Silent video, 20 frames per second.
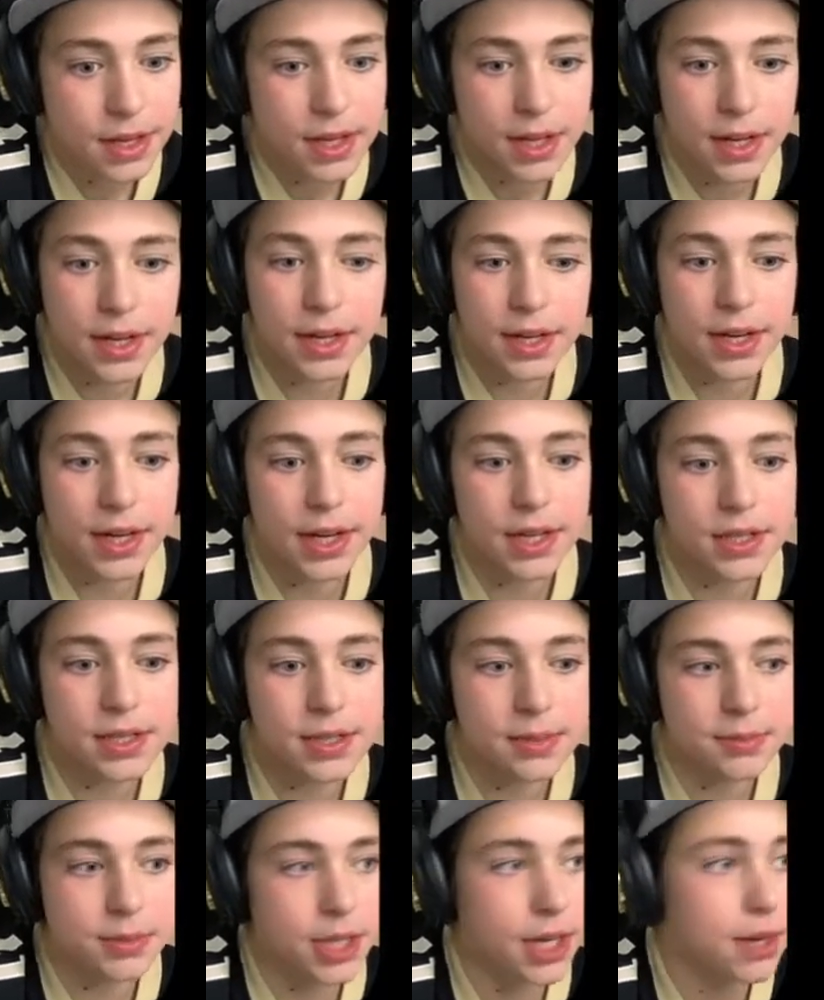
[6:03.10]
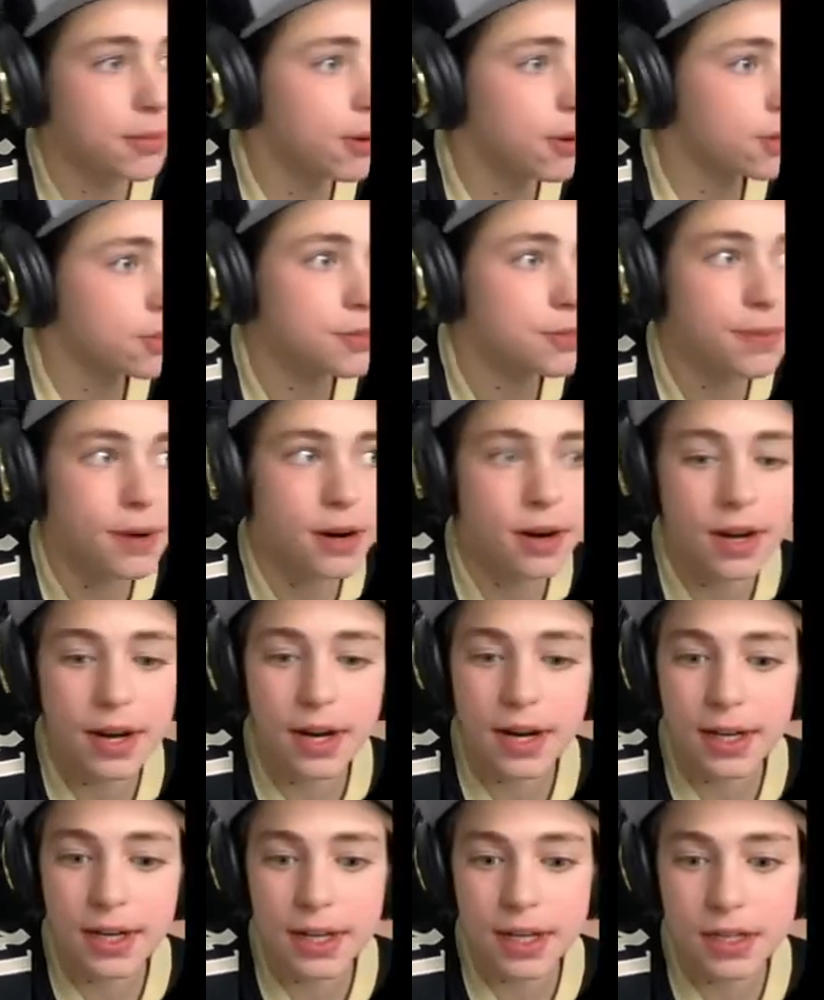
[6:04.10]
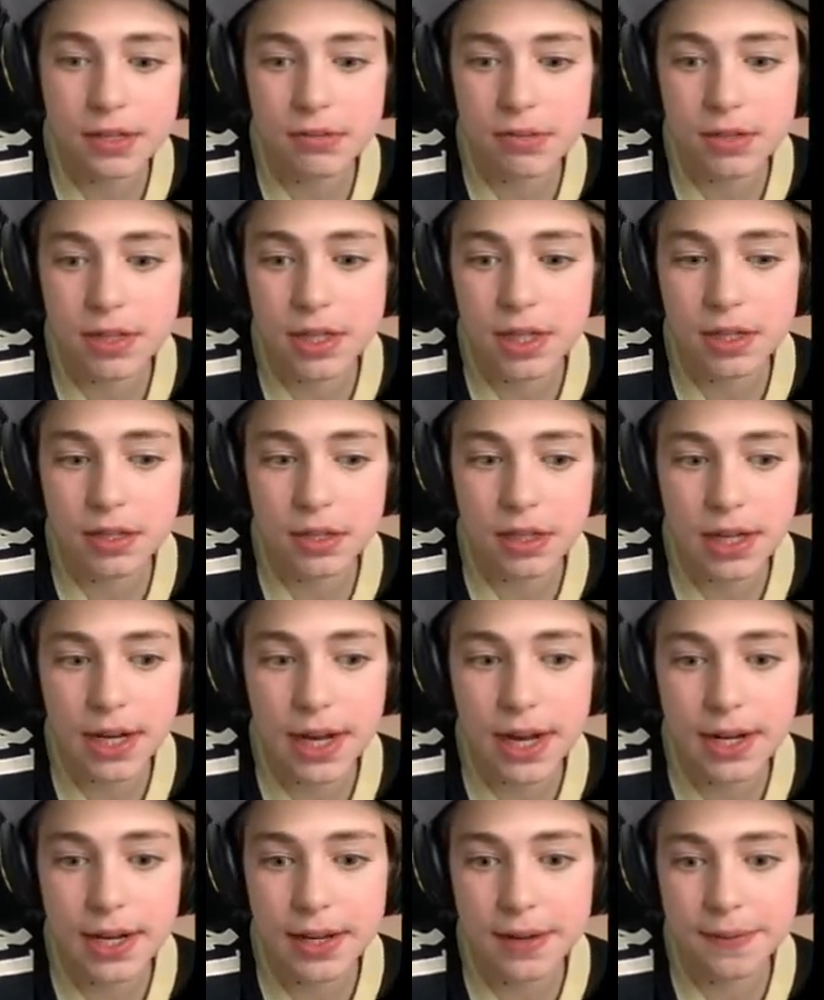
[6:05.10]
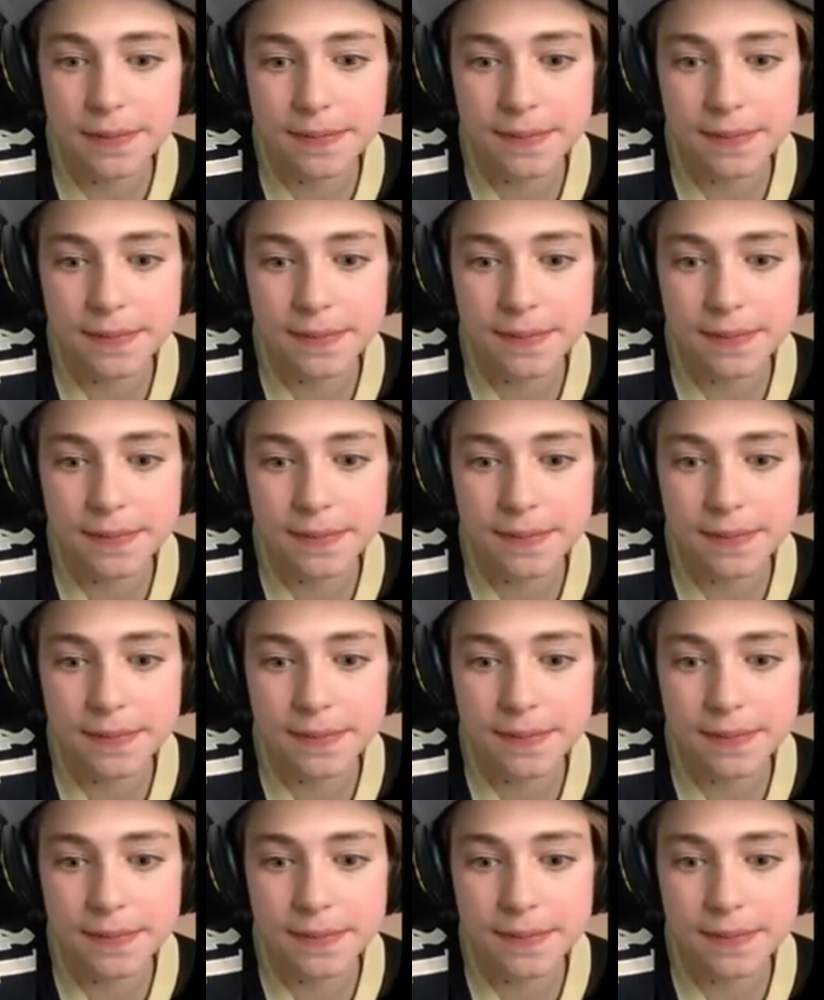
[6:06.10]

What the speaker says: Here's some Jake Paul sparring, I guess. We'll take a look at it.